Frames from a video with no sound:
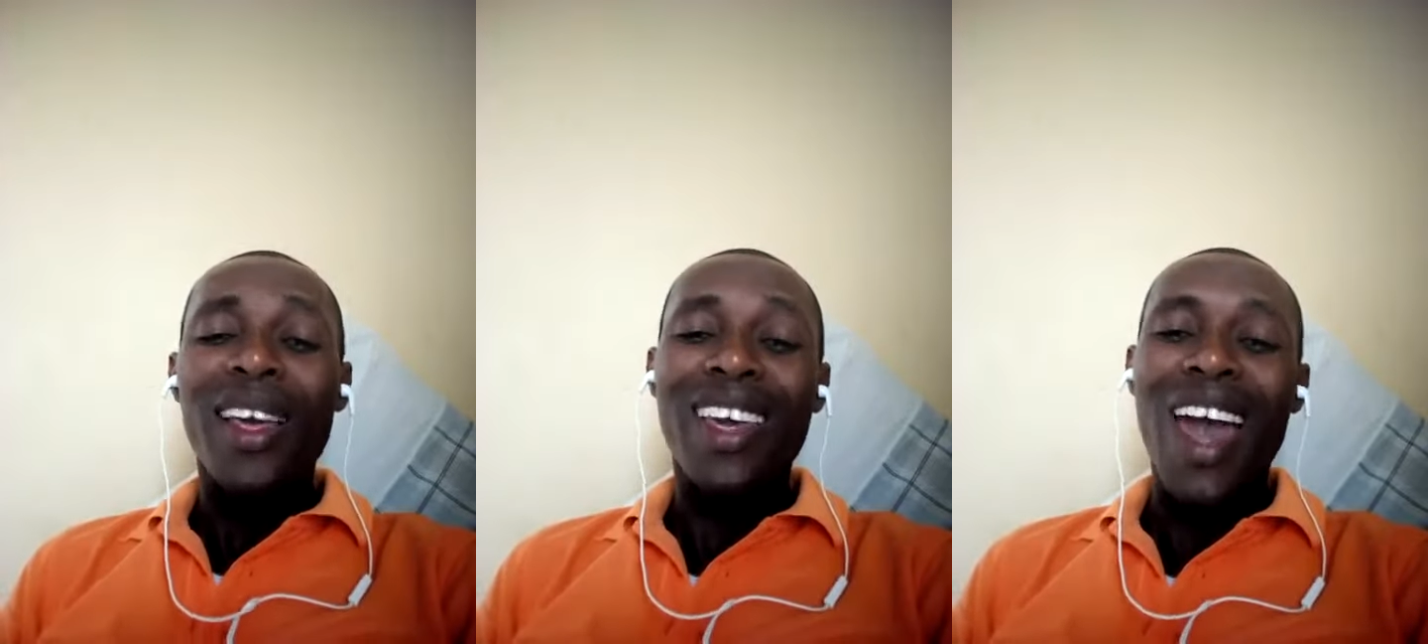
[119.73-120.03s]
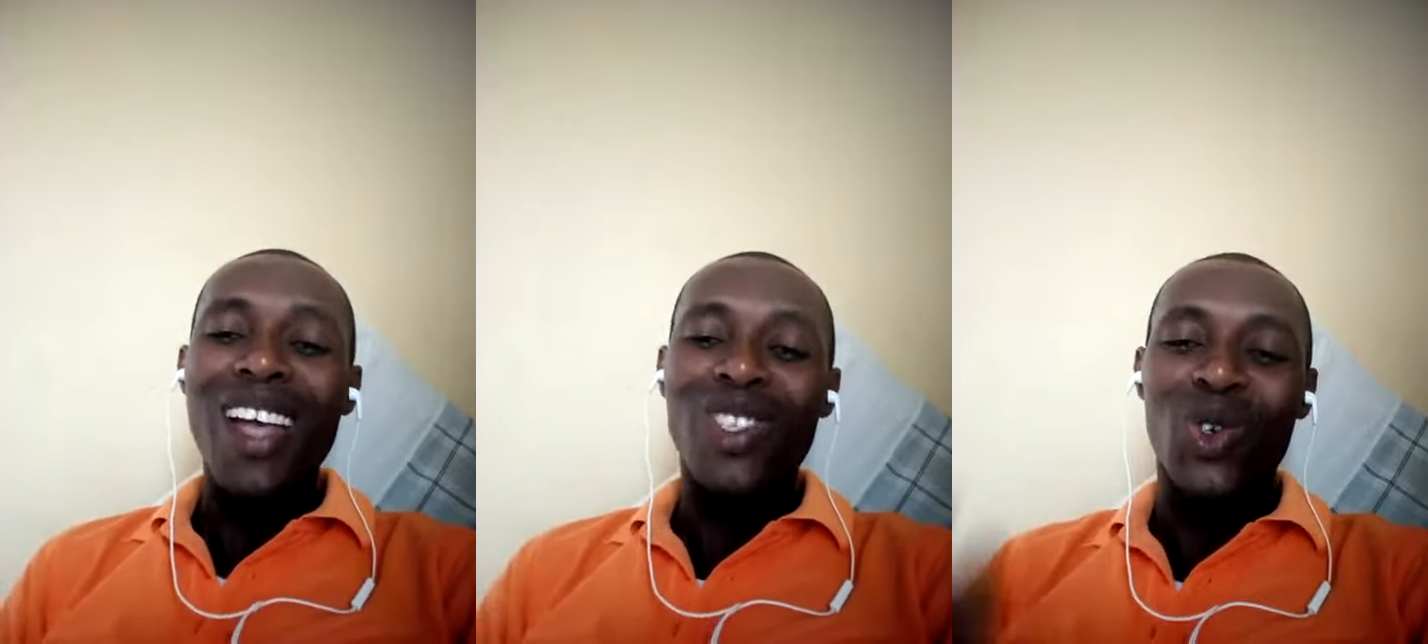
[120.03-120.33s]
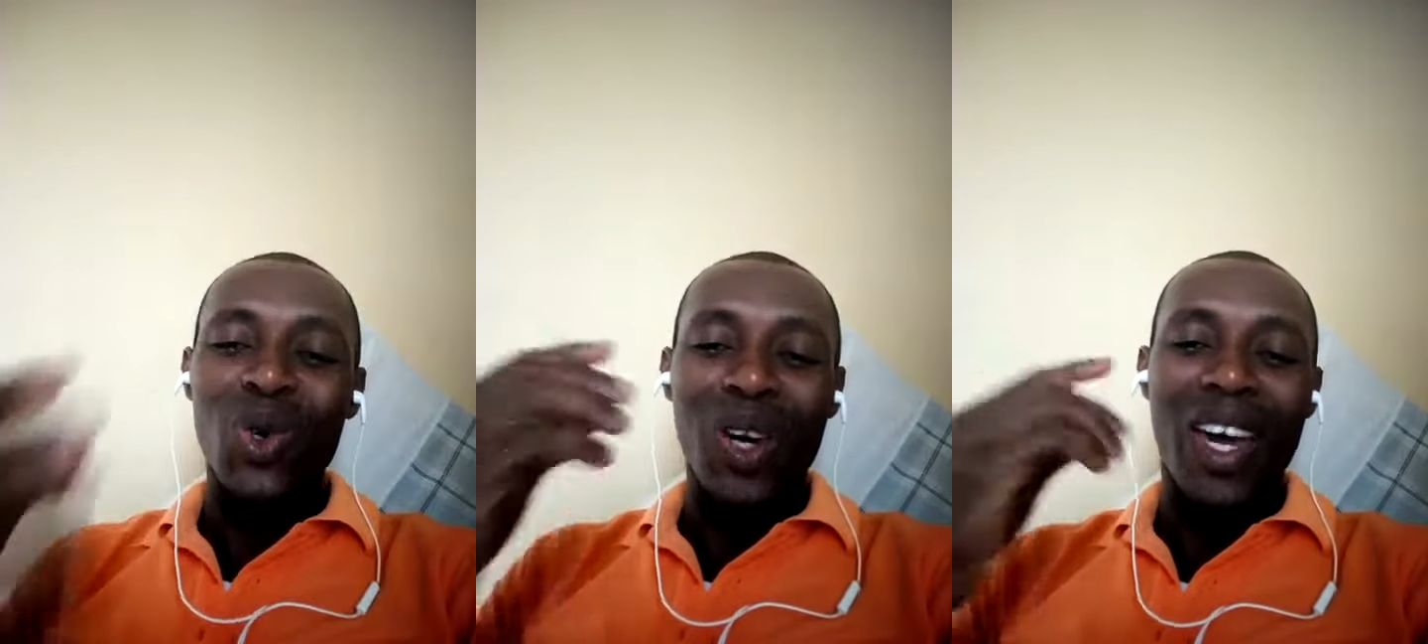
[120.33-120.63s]
get
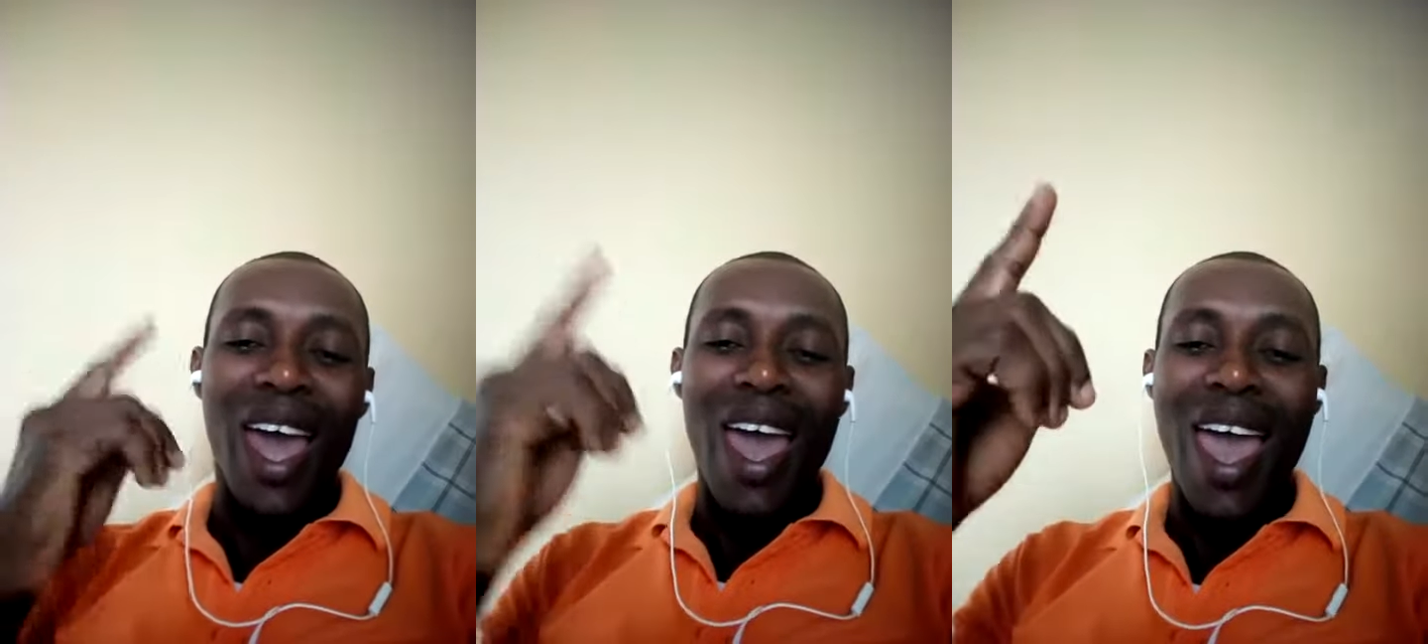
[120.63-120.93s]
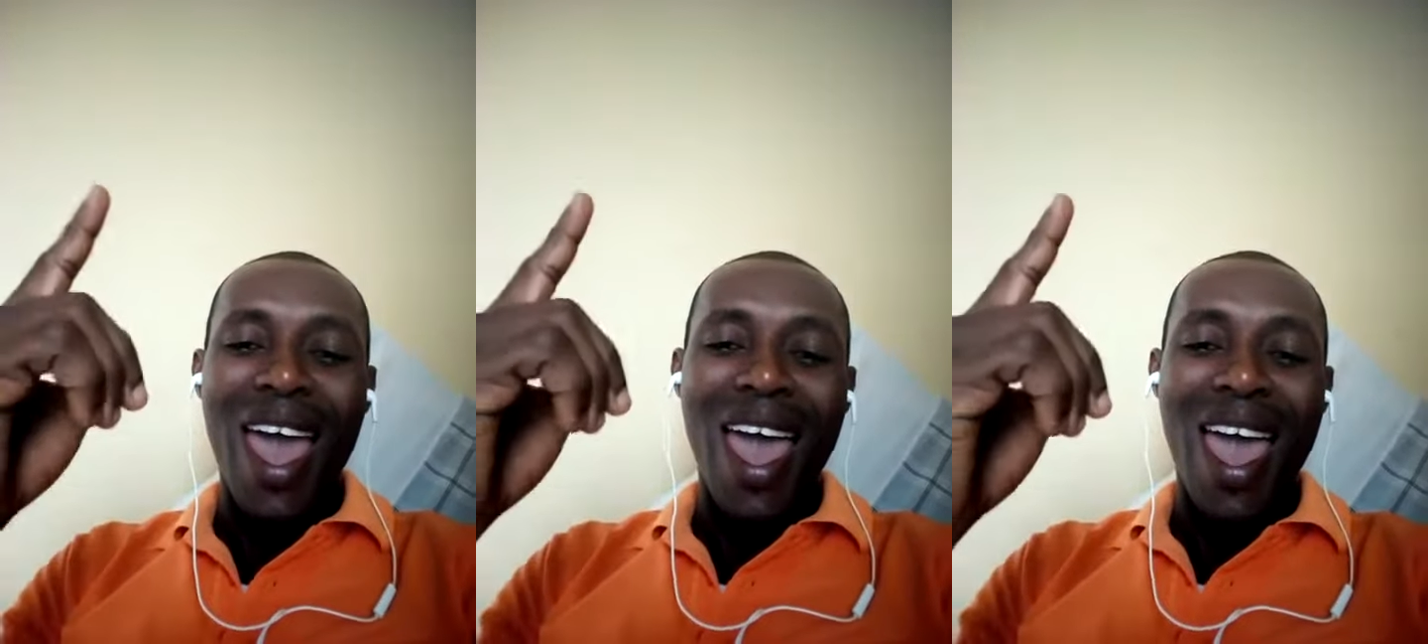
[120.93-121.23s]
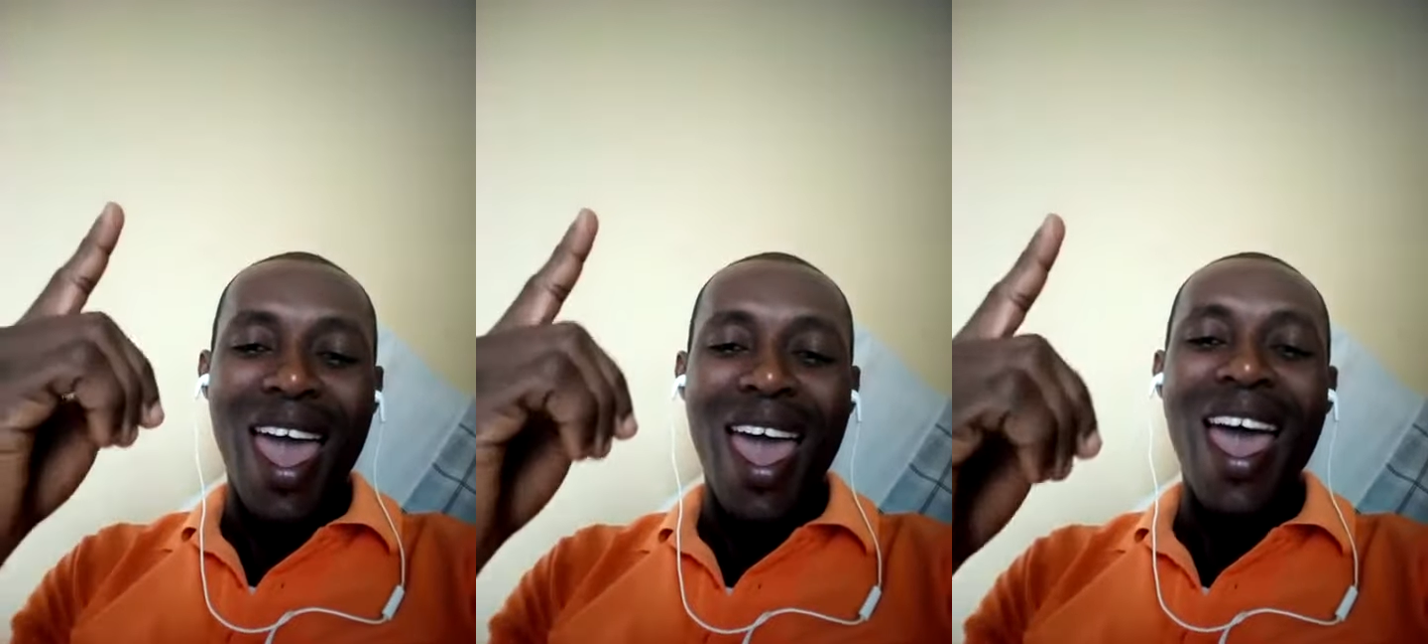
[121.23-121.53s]
to
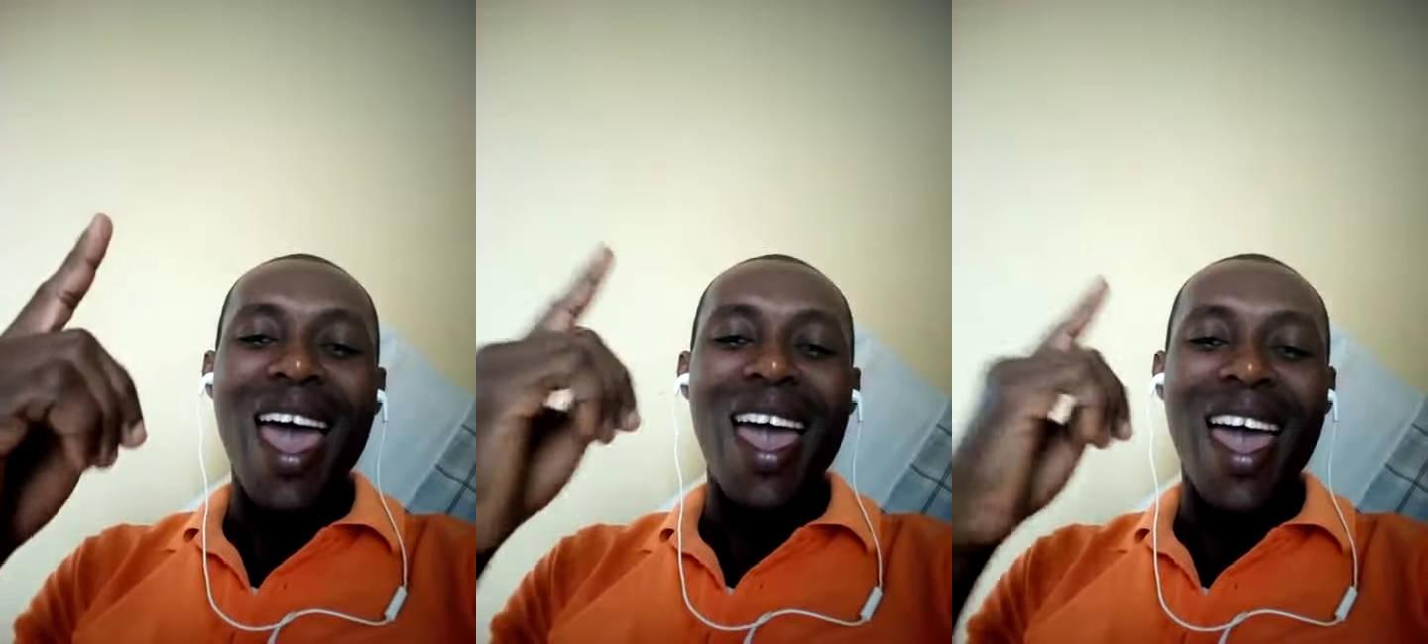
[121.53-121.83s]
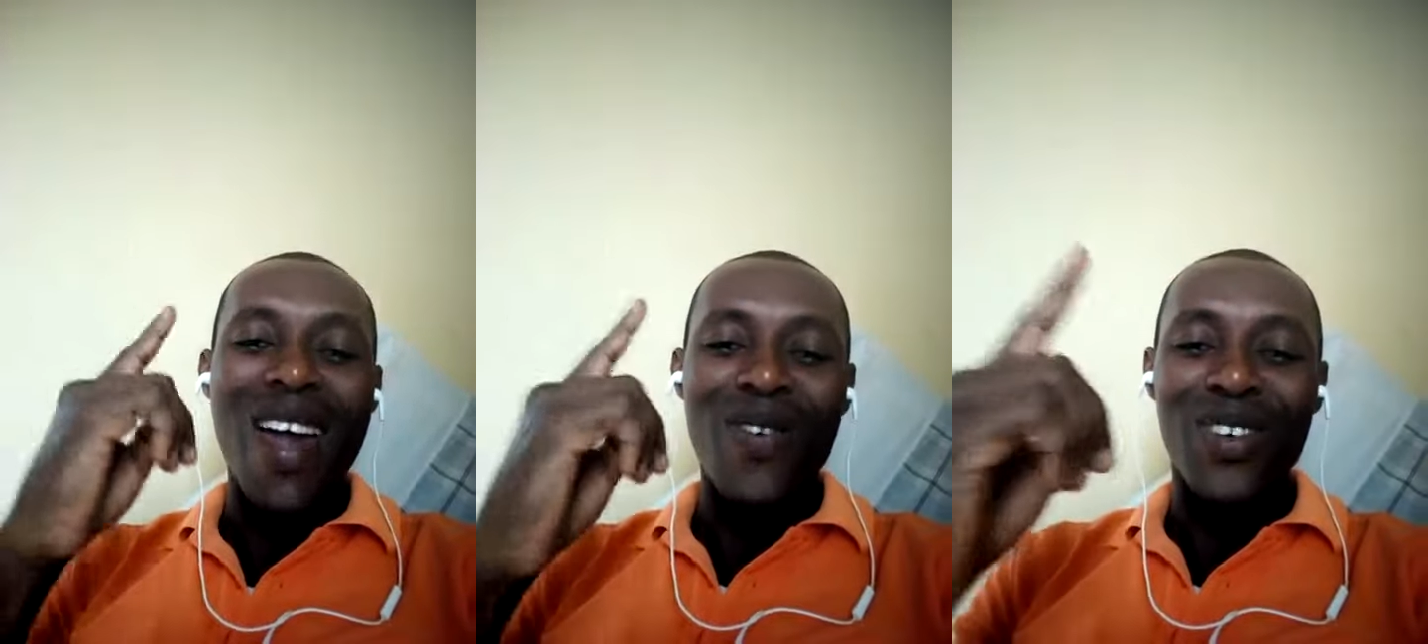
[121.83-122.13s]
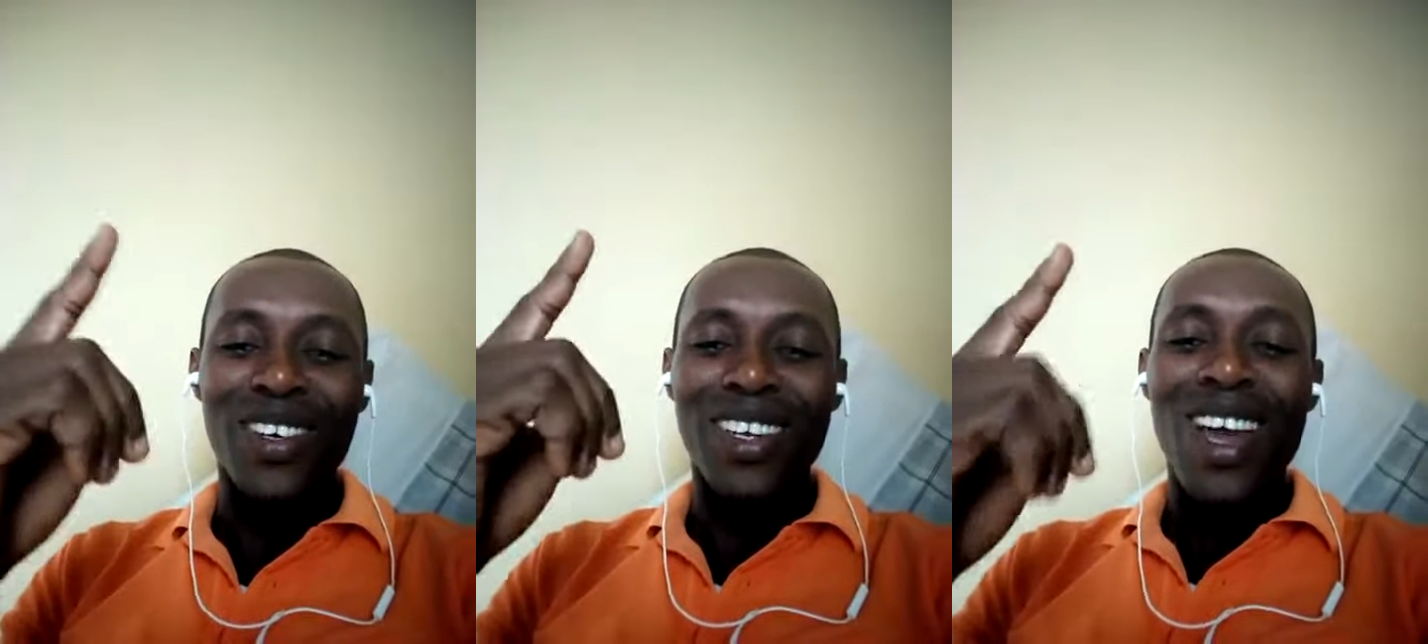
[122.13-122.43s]

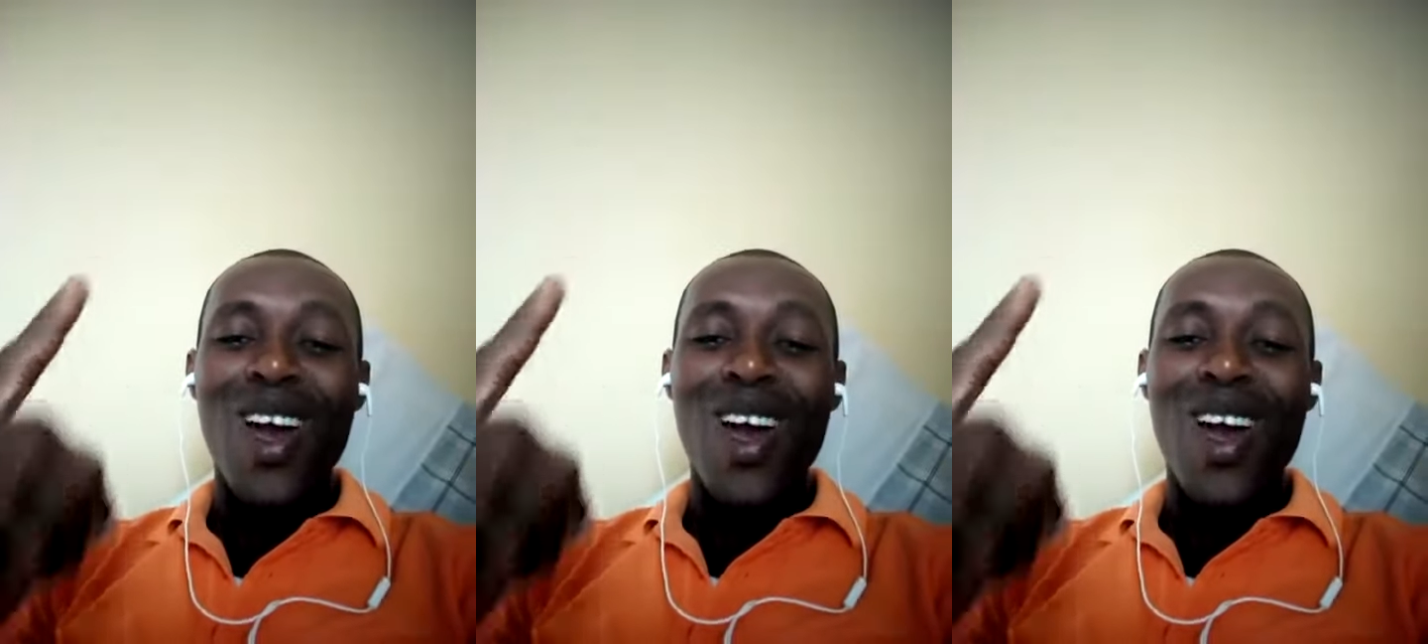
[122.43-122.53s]
heaven,